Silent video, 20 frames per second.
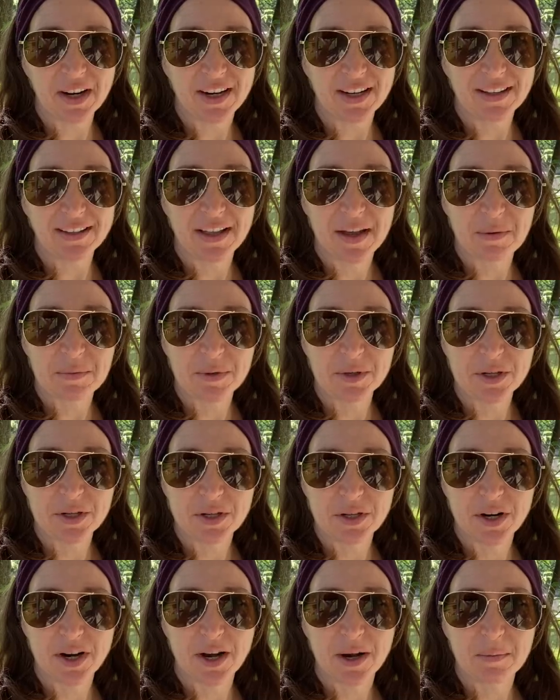unglamorous
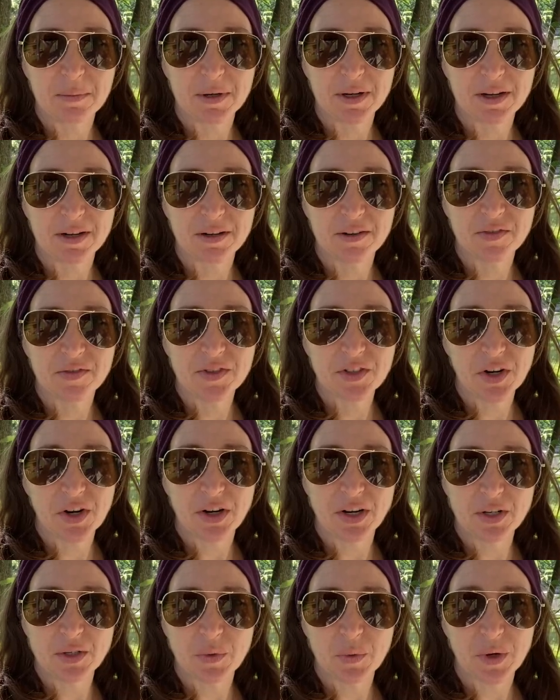job of
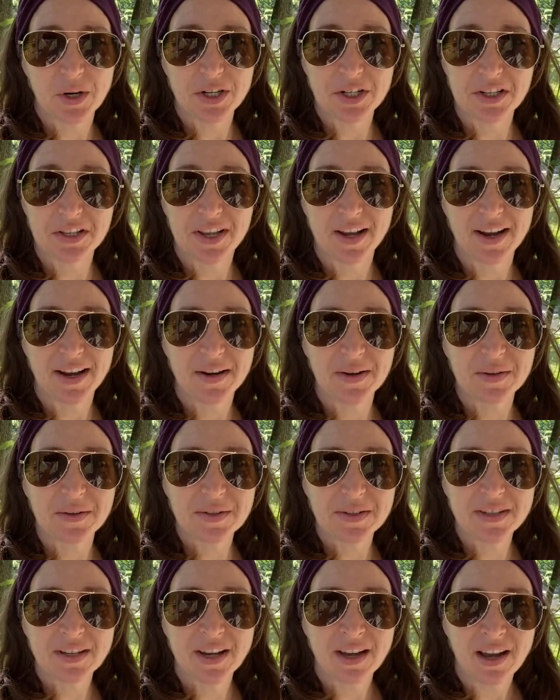starting to wash the
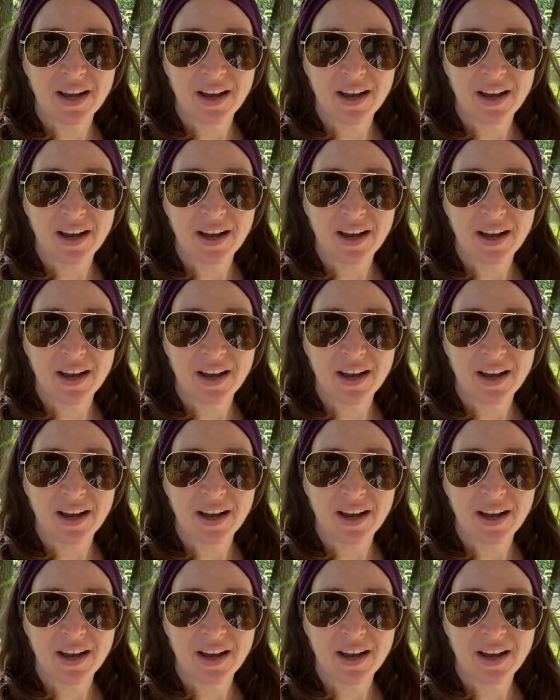house.